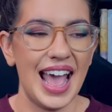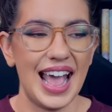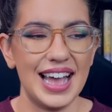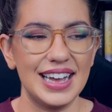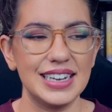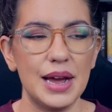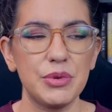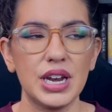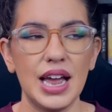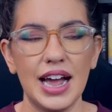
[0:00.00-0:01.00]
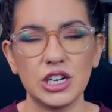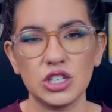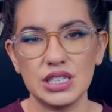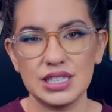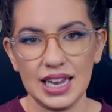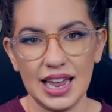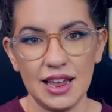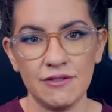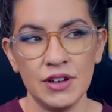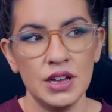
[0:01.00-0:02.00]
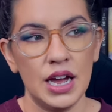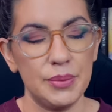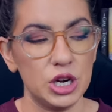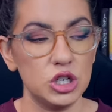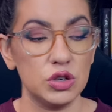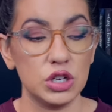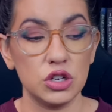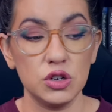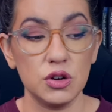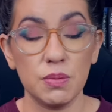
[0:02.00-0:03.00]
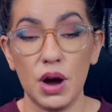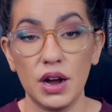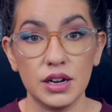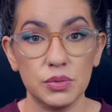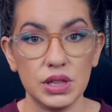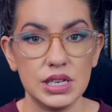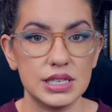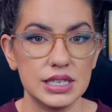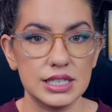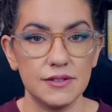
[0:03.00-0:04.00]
And I'm going to do a new manga releases